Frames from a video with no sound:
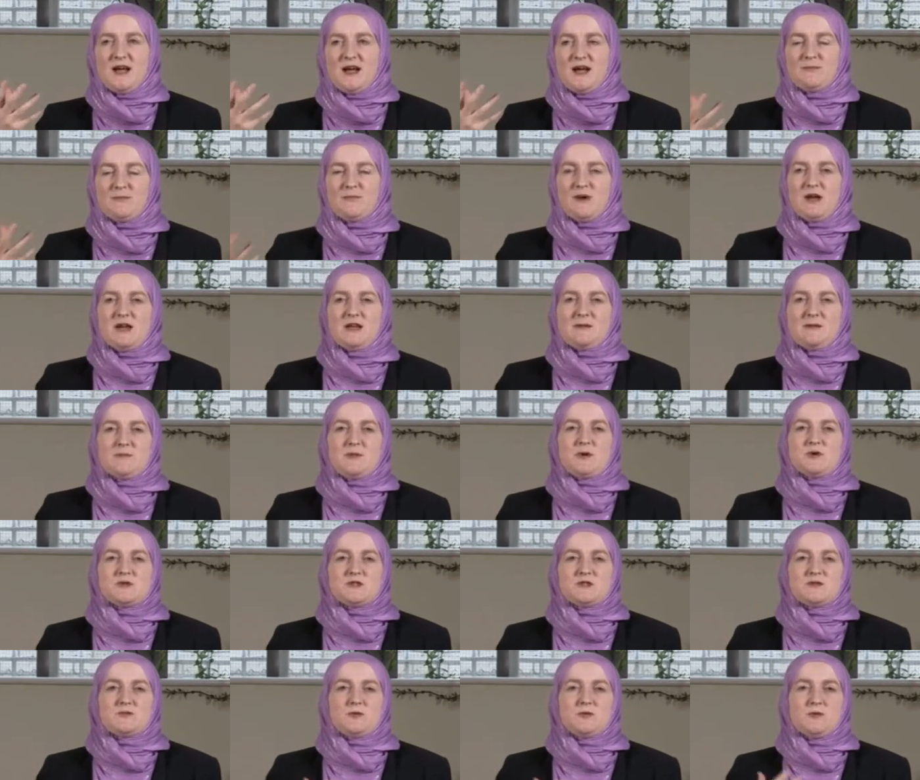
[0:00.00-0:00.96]
and made it
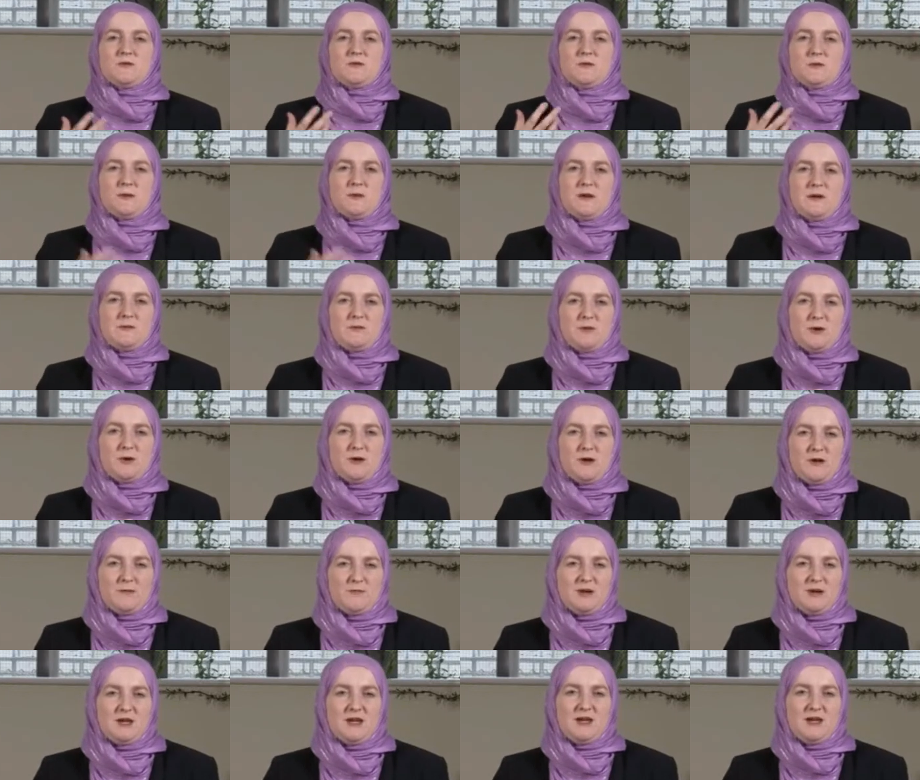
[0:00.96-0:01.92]
possible for people
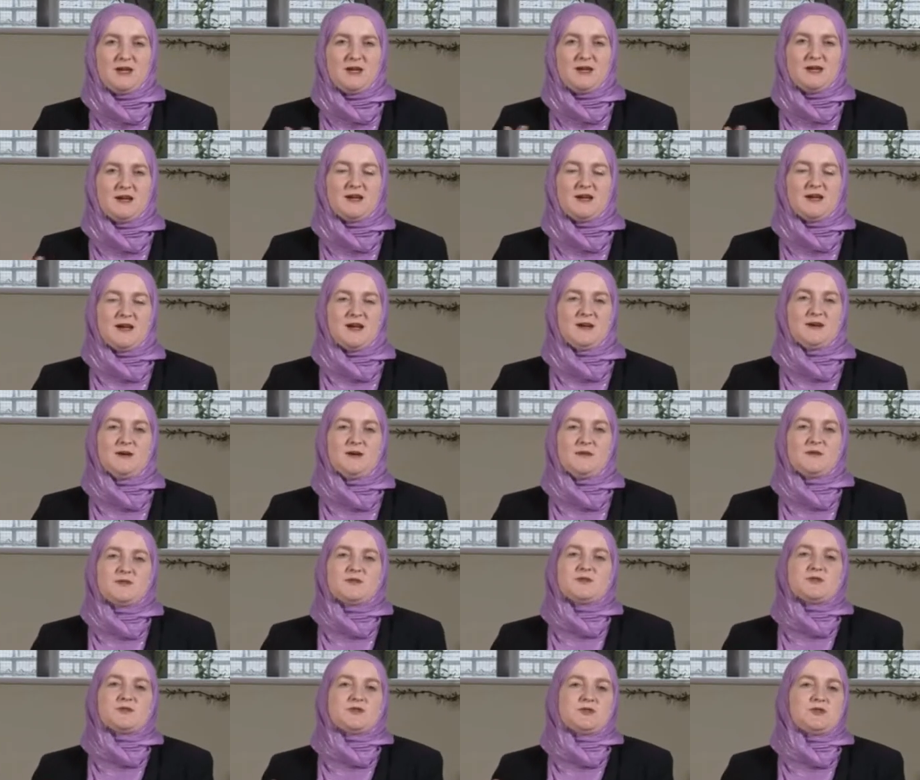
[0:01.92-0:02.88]
like me and
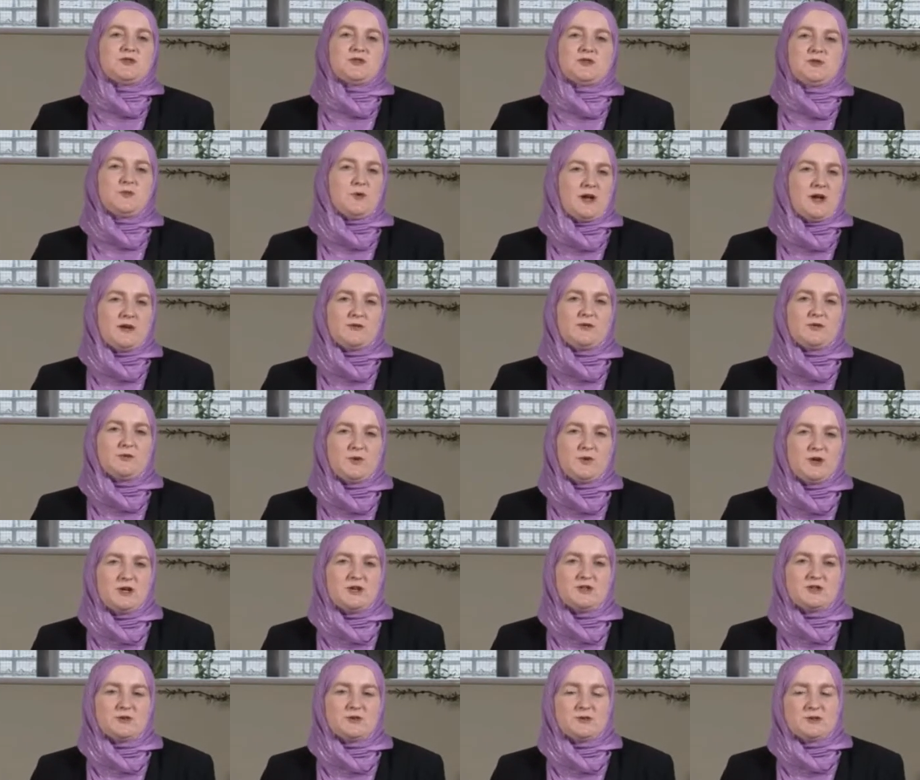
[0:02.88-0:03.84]
others to do whatever
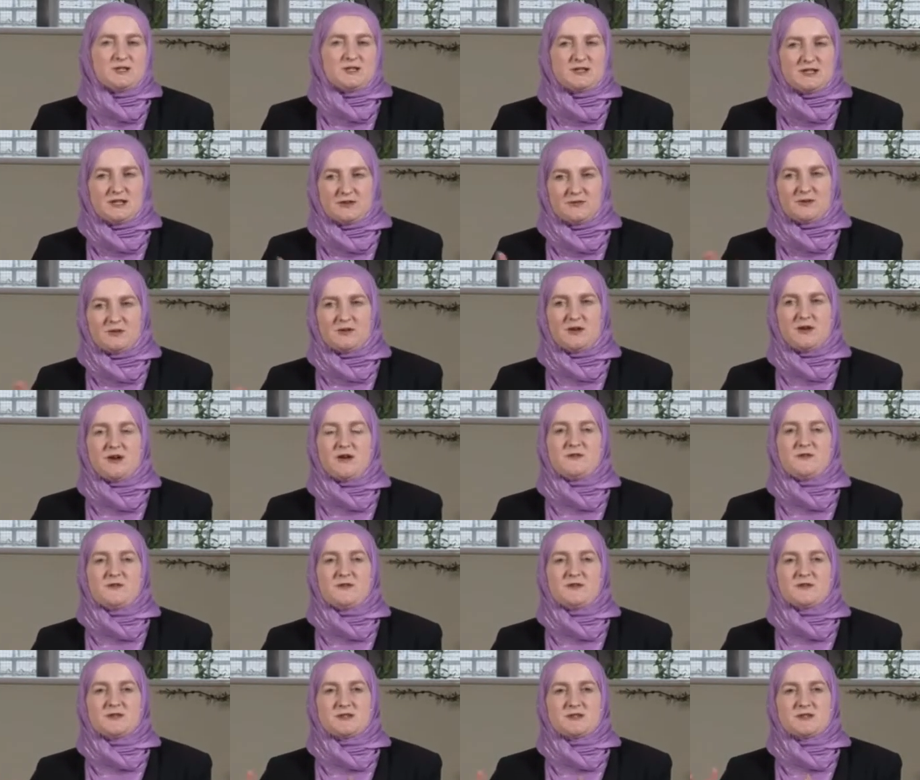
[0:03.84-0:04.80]
we do and to live a
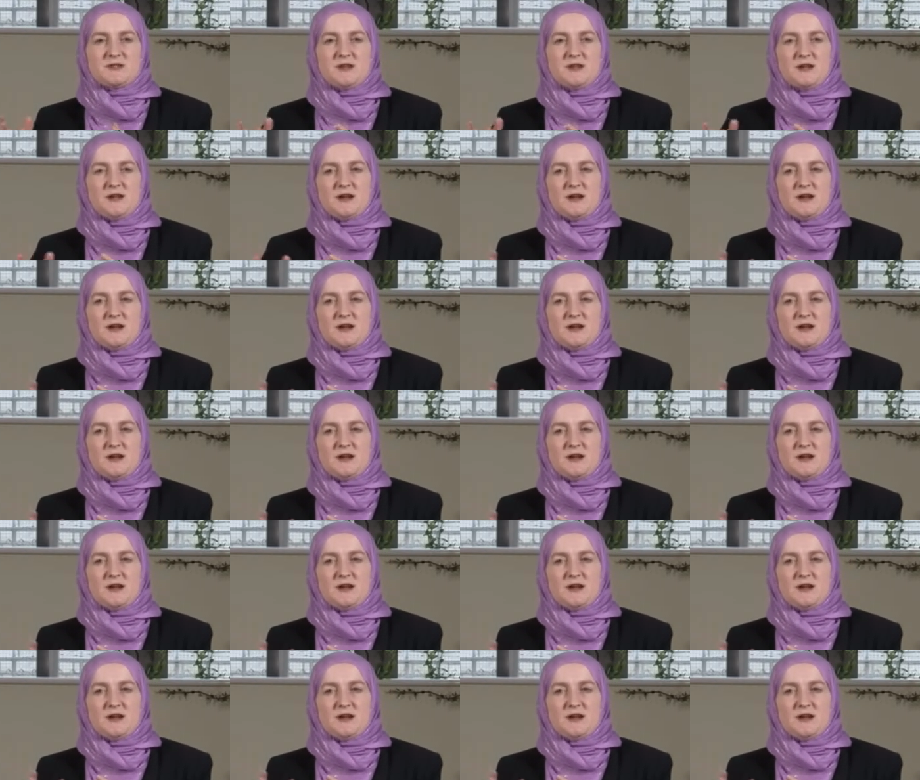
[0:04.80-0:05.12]
life that's